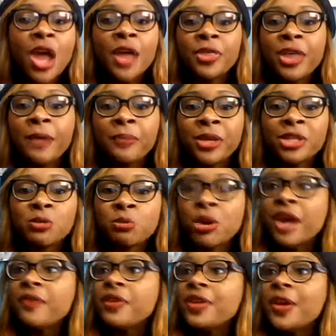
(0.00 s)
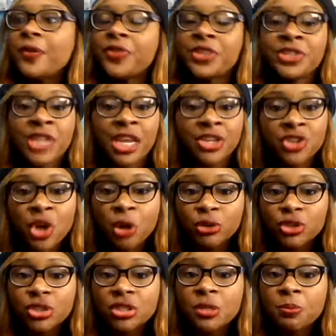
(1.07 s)
That means brave enough to say no to
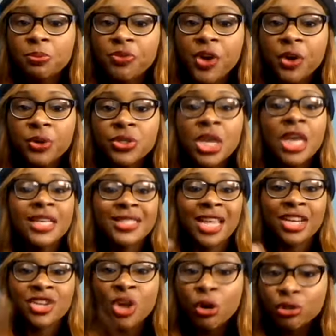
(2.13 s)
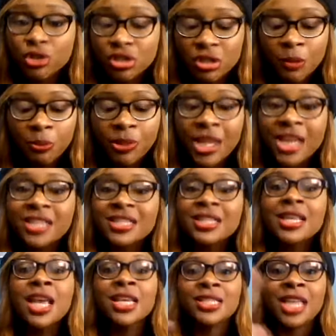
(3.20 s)
some folks, say no to some places,
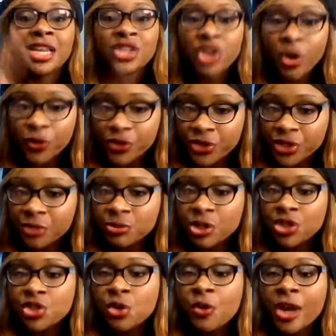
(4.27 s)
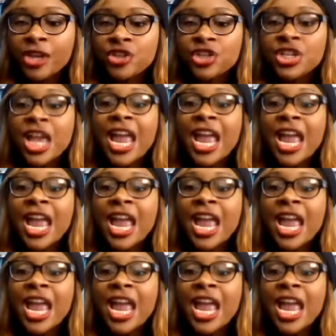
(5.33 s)
say no to some situations,